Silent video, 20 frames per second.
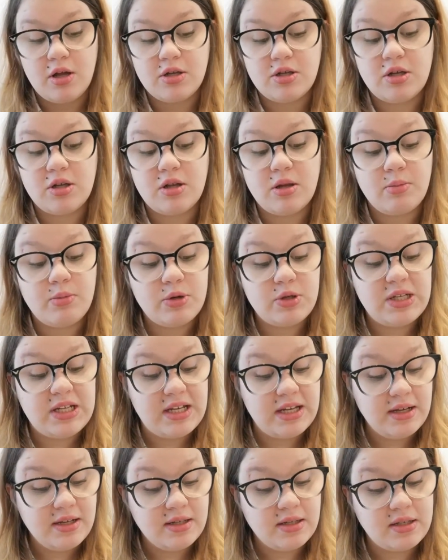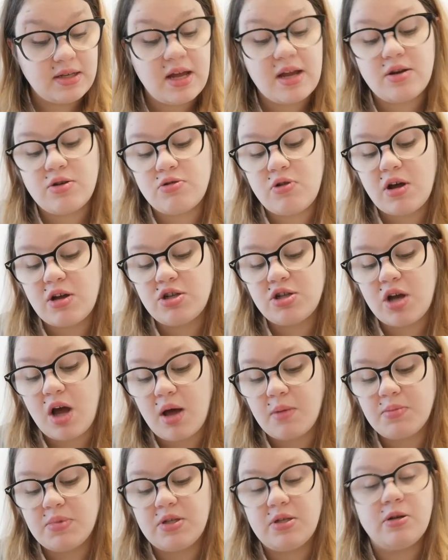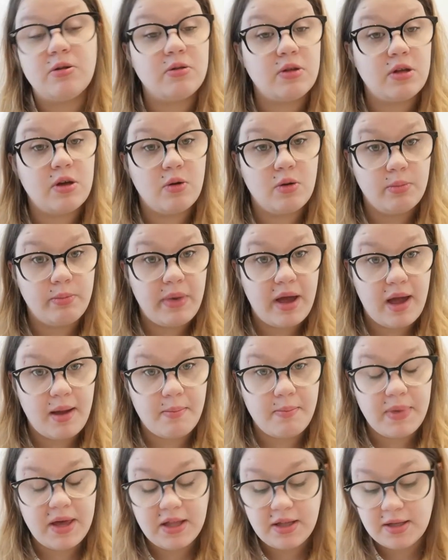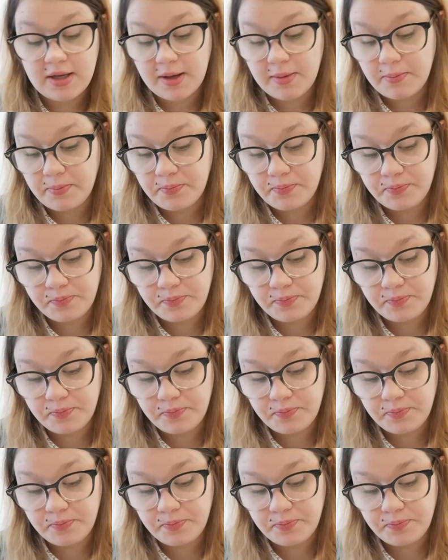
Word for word: to the boutiques and dress shops near the old bank building.